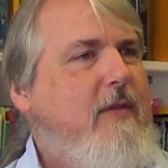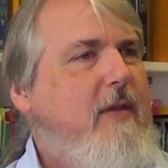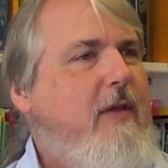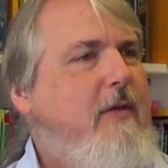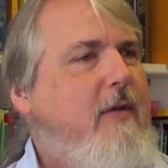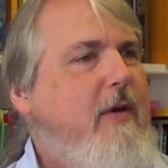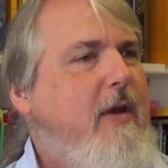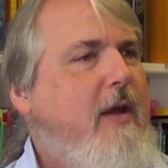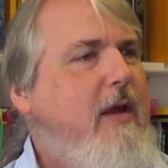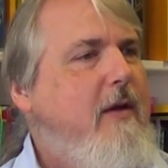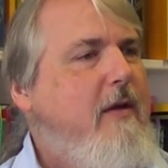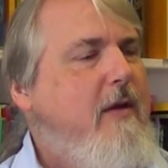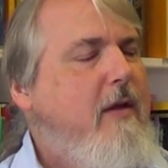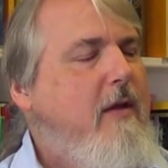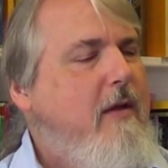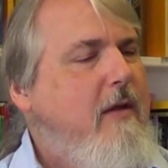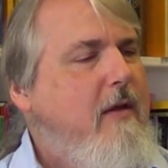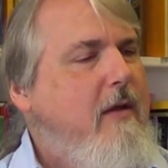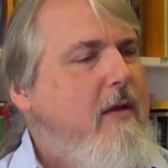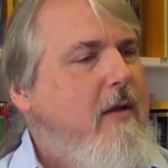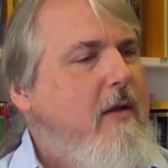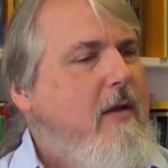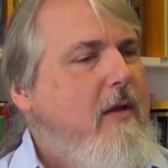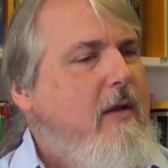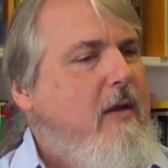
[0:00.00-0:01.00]
on the other hand,
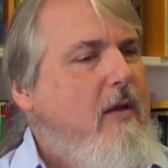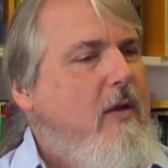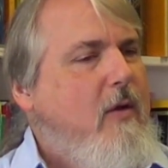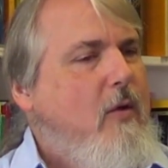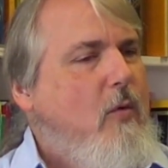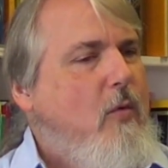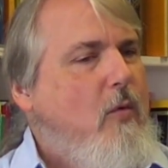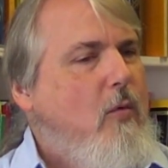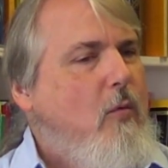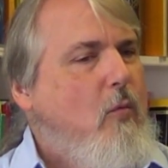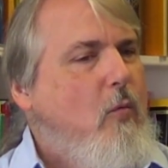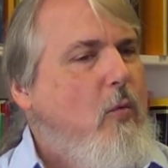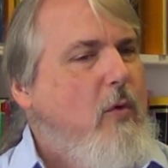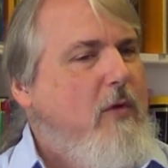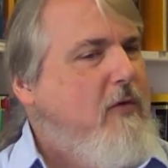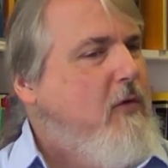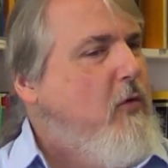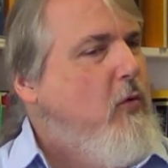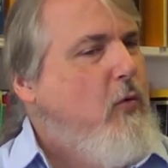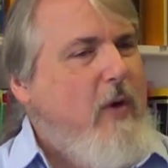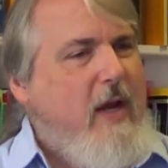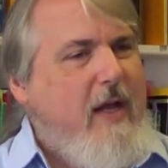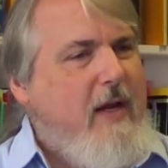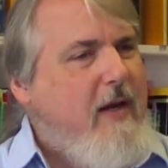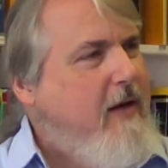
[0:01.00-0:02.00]
was
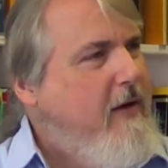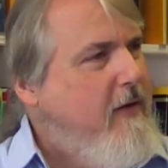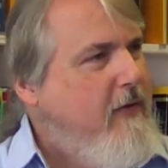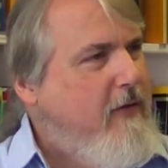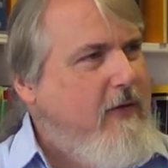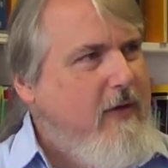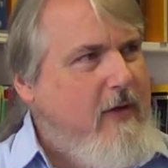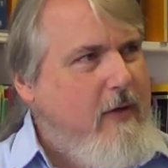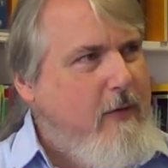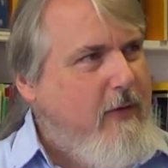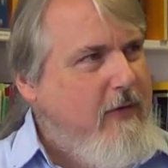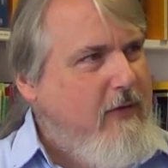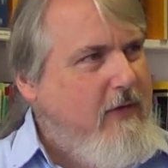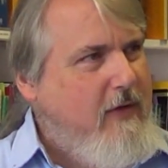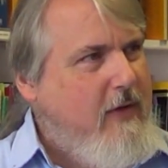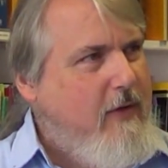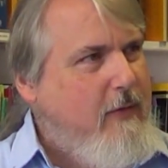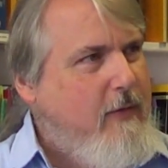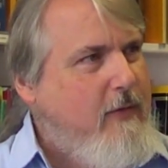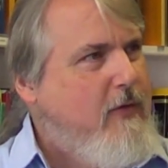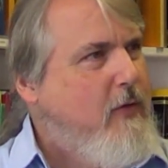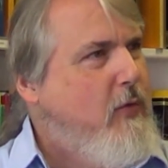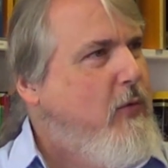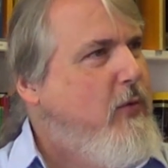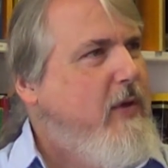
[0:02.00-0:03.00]
created in secrecy. It
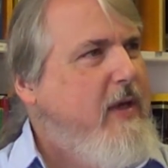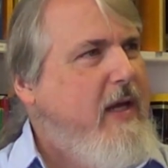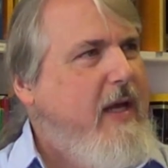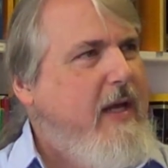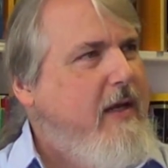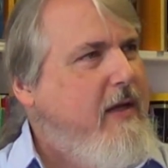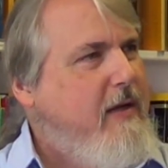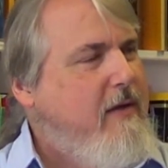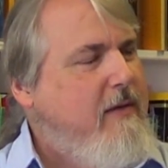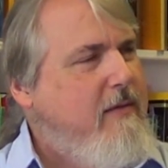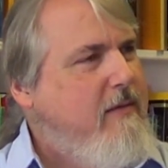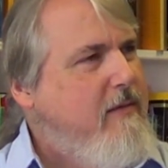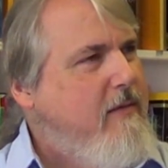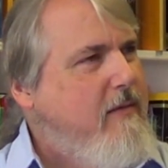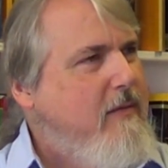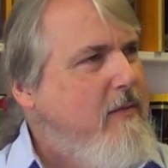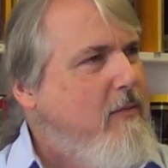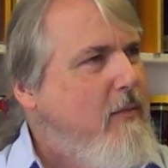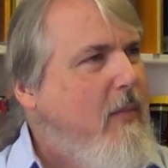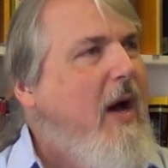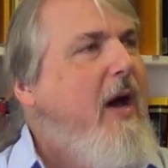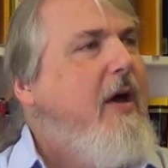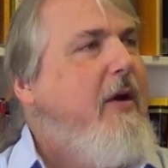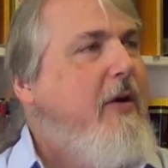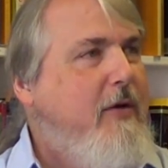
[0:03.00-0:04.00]
was created.
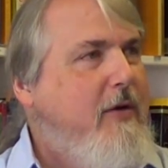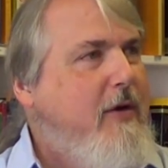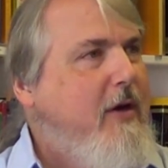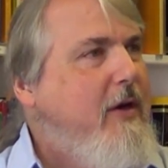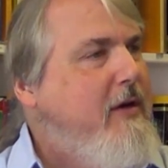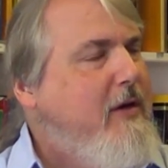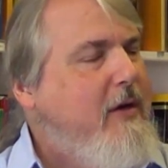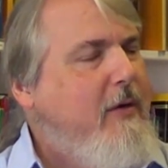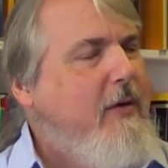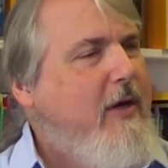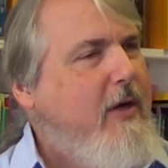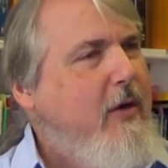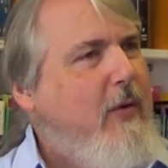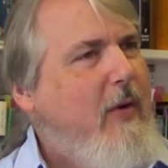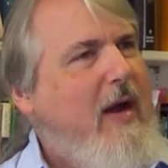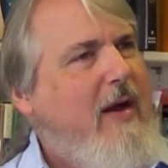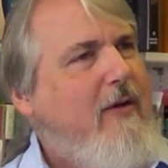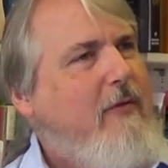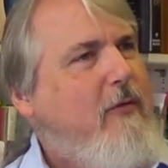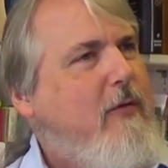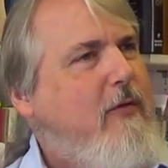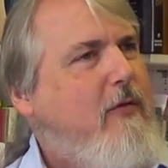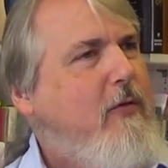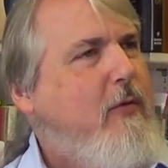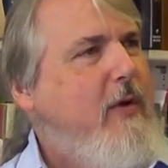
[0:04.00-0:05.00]
Modern Gardnerian
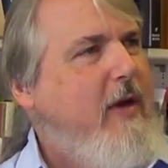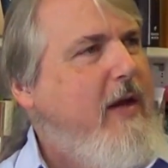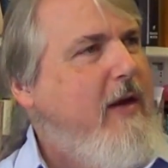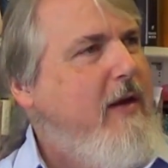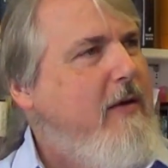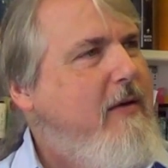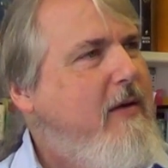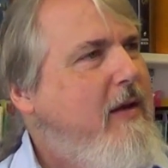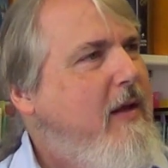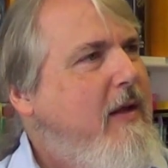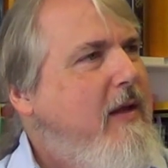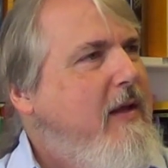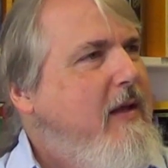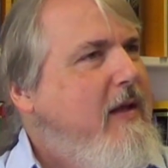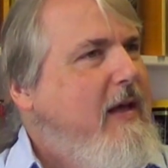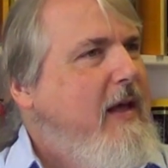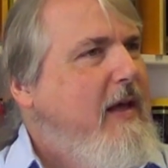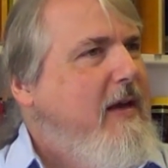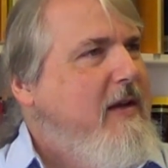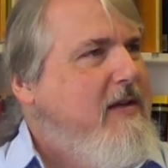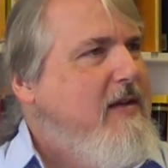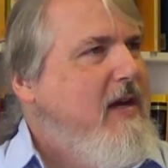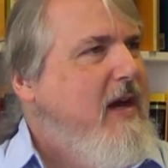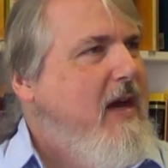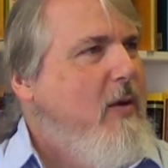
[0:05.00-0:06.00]
craft was created at
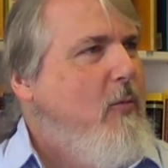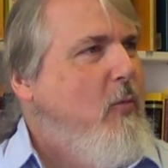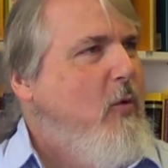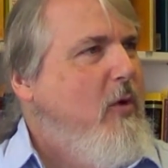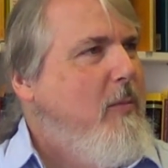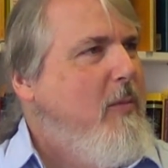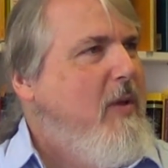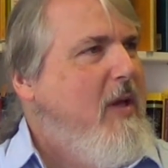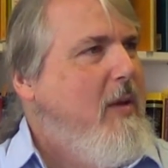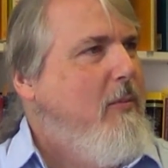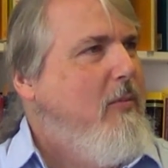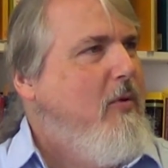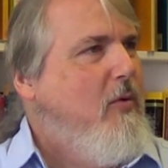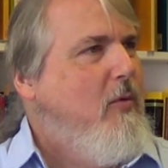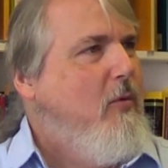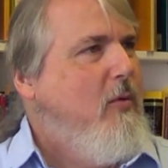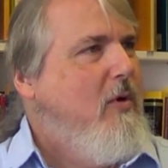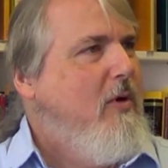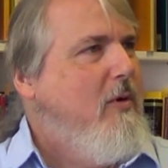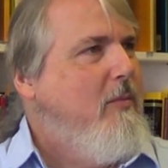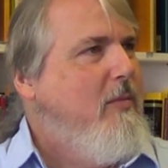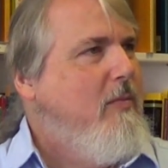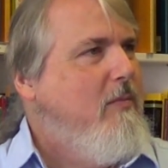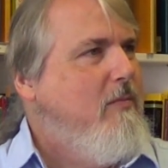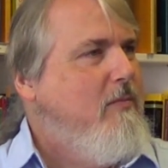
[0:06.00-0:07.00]
a time when people
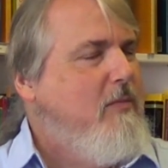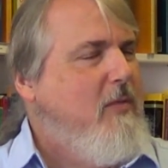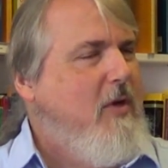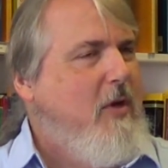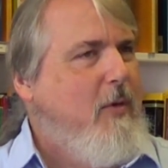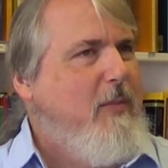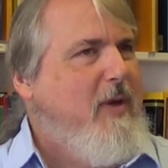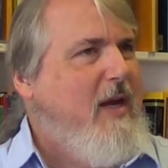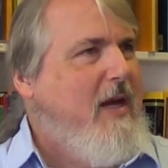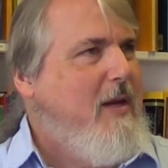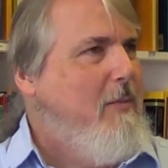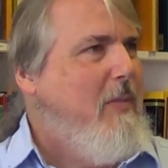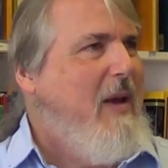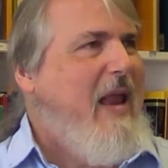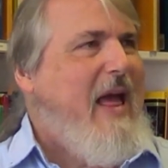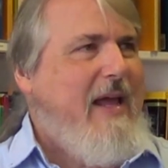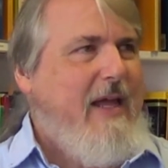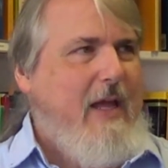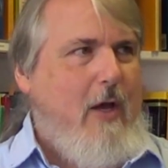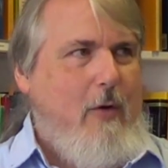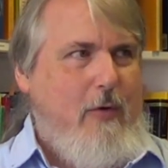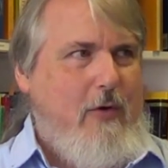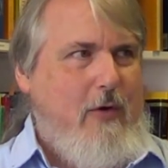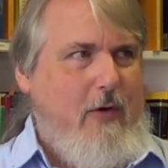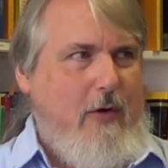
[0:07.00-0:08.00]
were, you know, behind
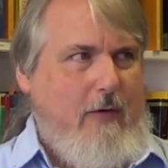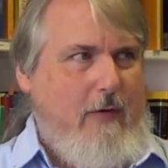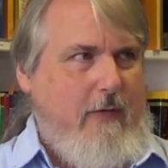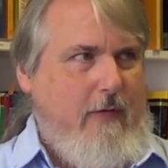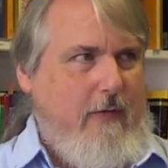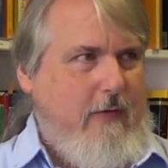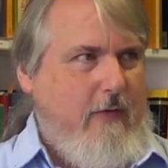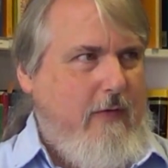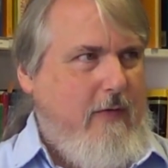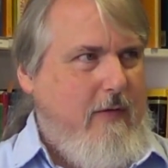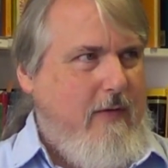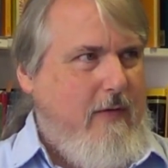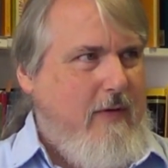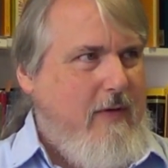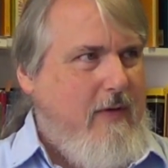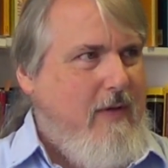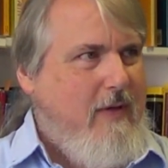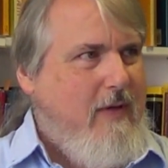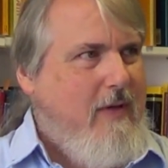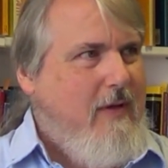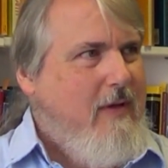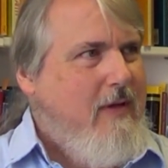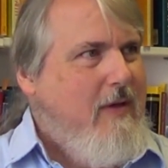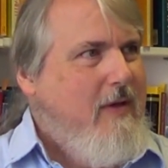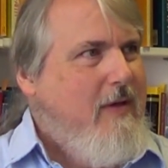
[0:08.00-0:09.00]
blackout curtains.
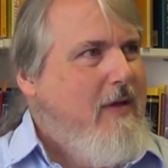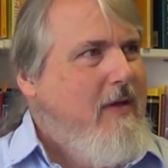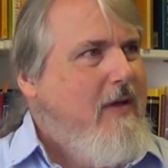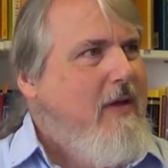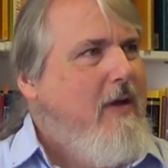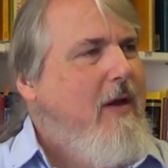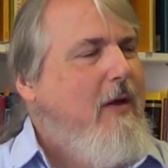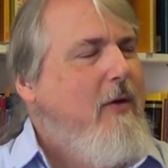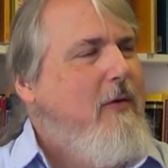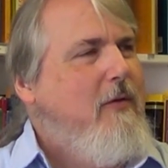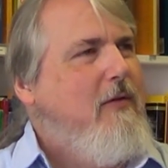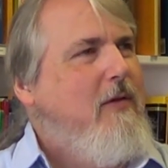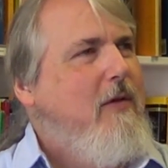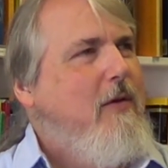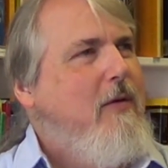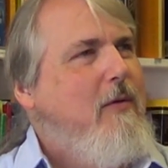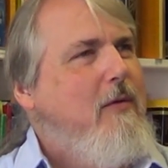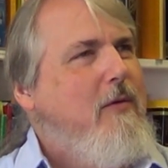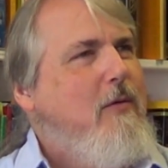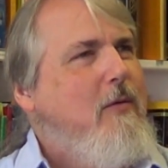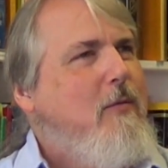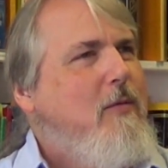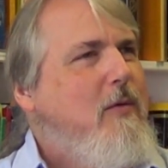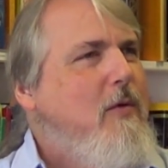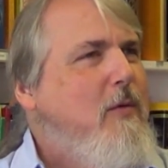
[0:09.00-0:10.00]
You know, so
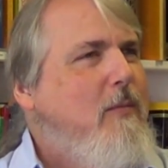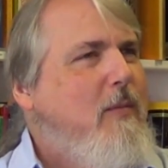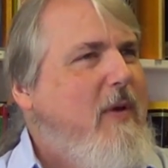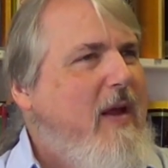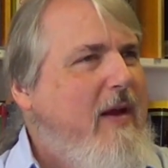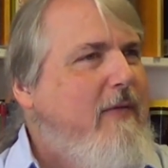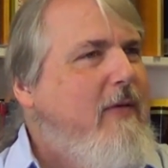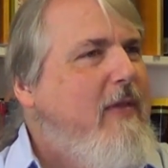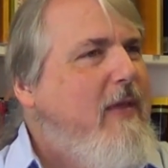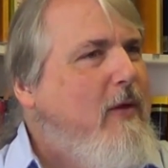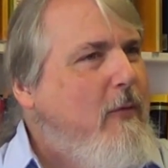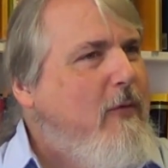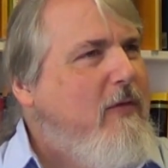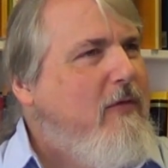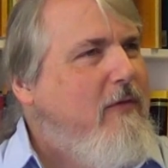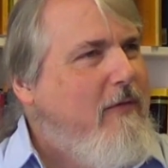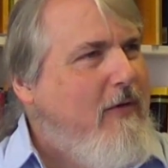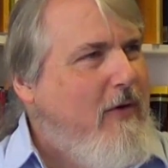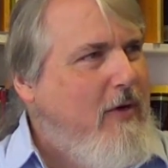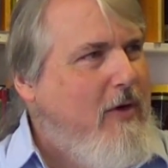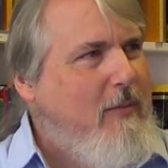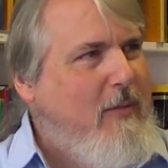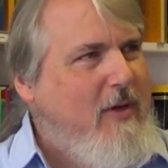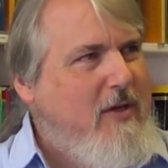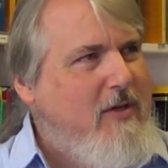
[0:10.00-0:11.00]
everything was
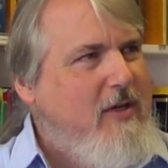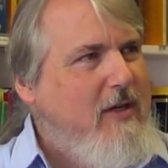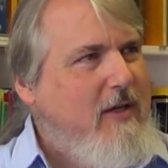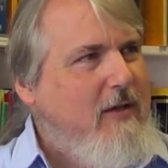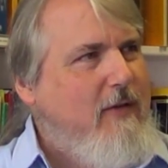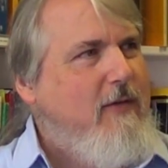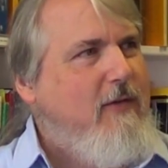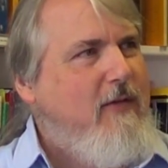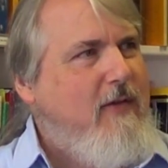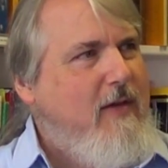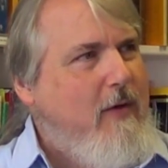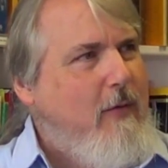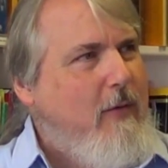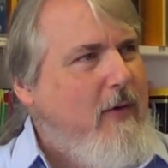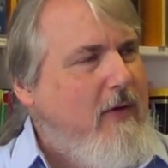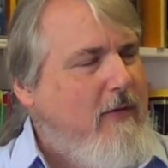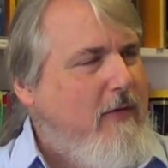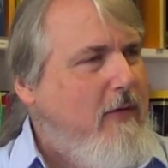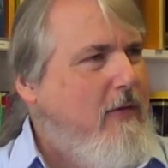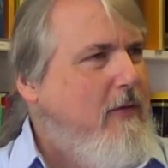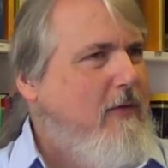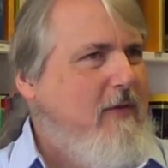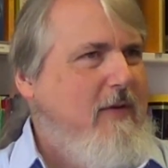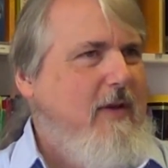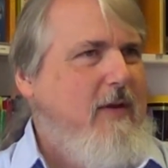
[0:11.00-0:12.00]
very much in
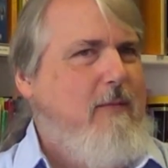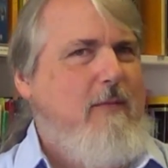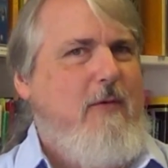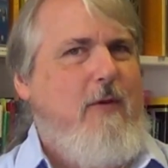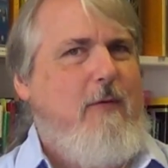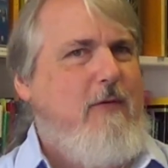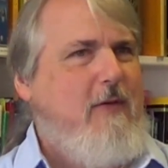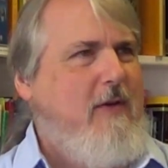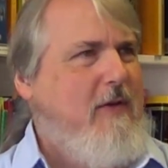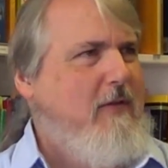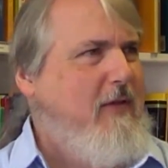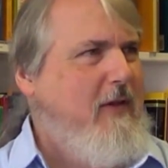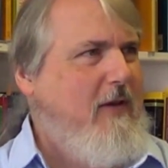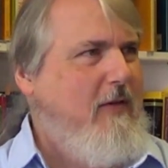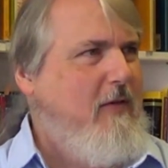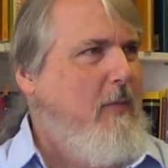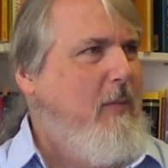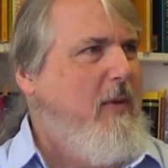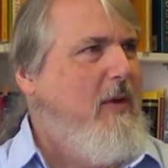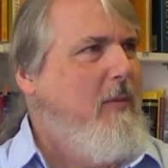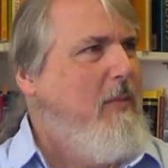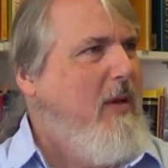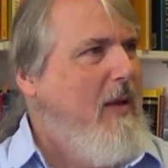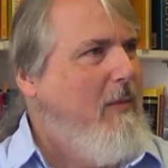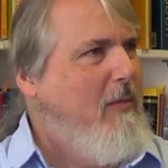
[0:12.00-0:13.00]
secret. So there's no such thing
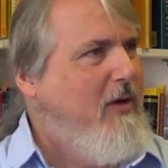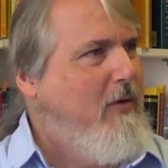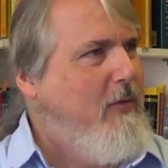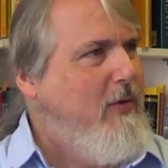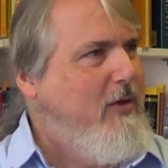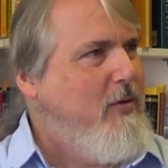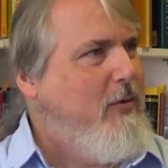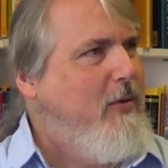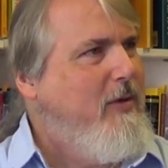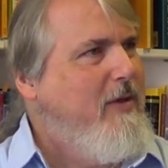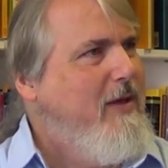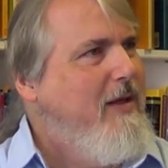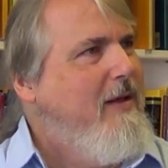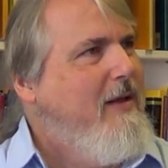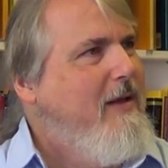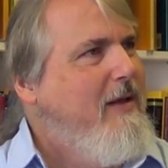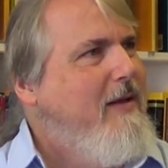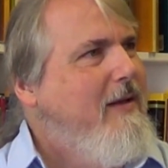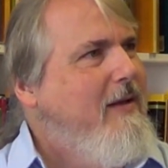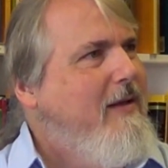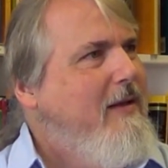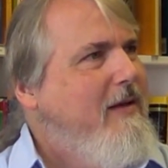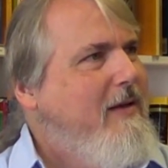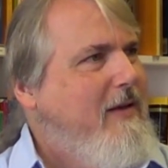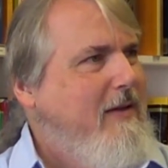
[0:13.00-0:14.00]
as a big public ritual.
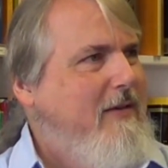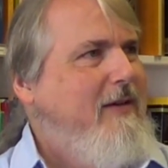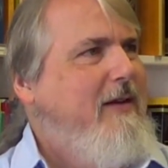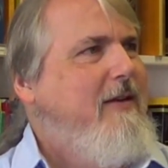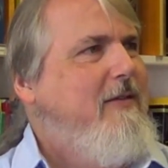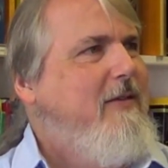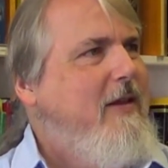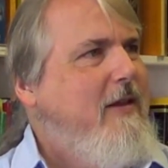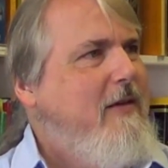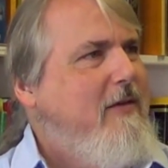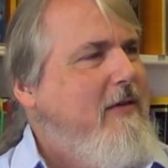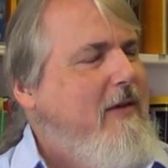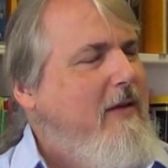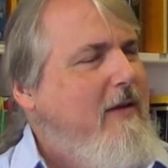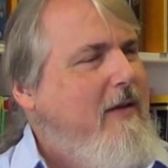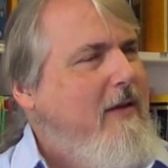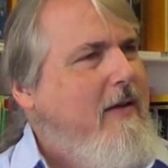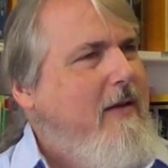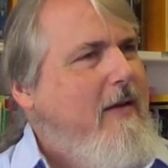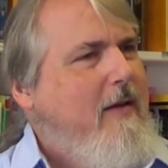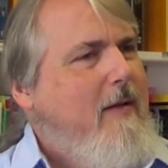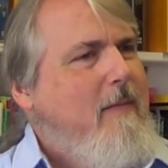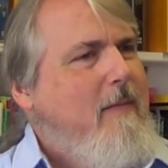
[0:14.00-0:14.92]
It doesn't exist.